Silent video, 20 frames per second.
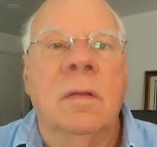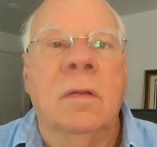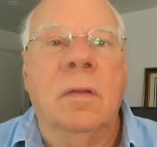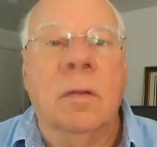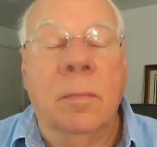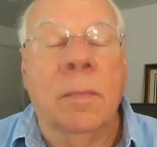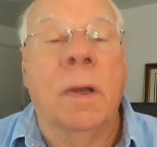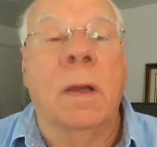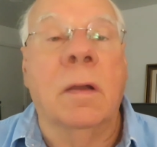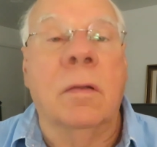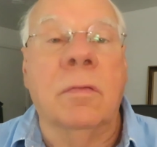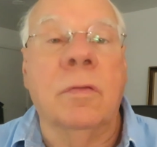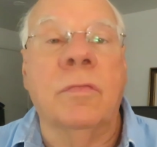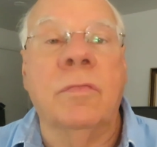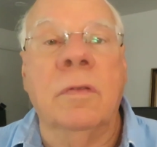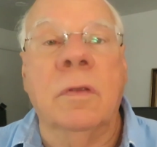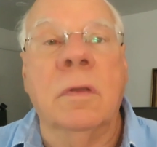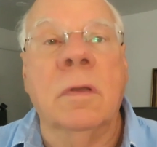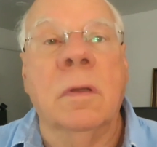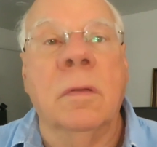
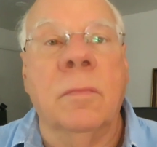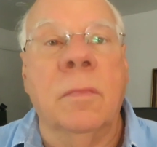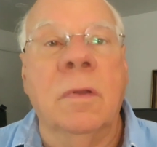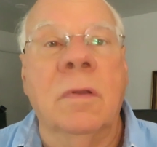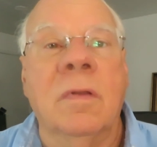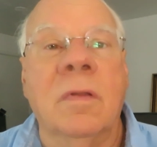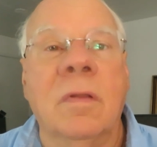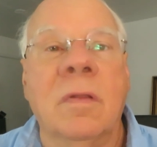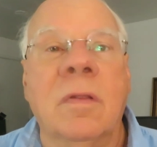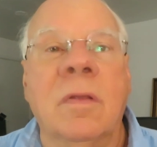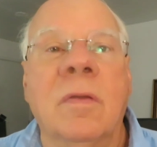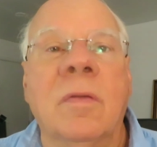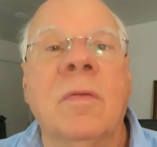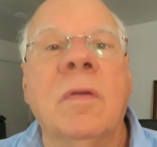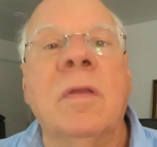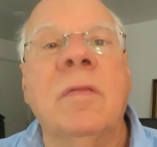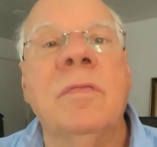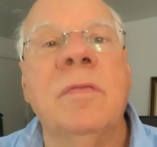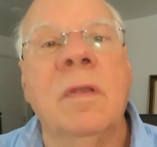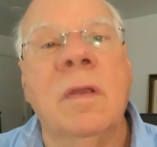democracy coming to the
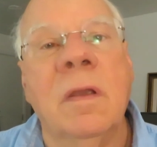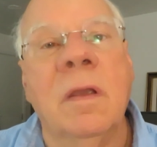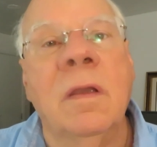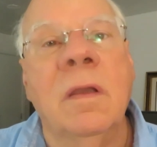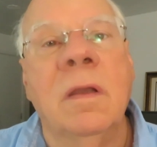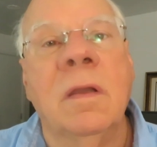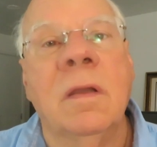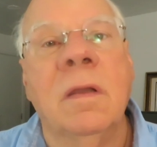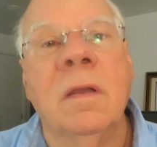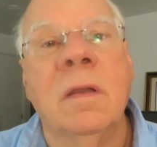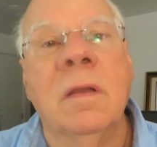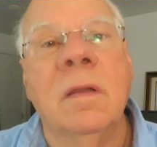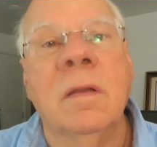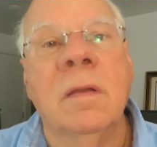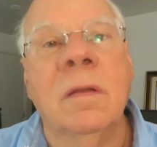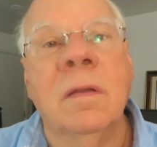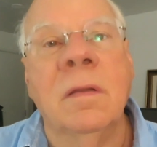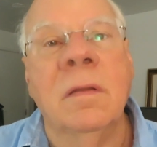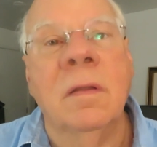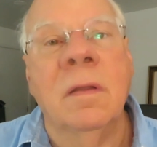USA.
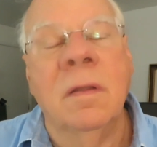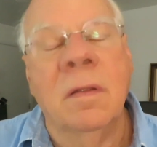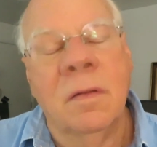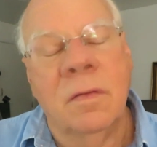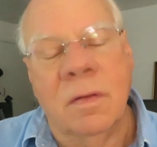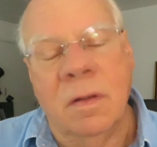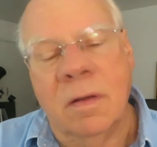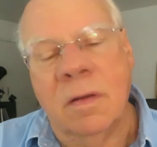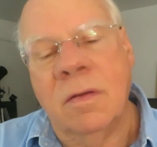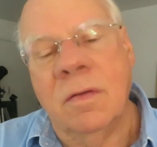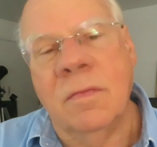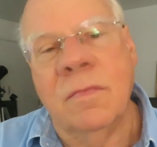Thank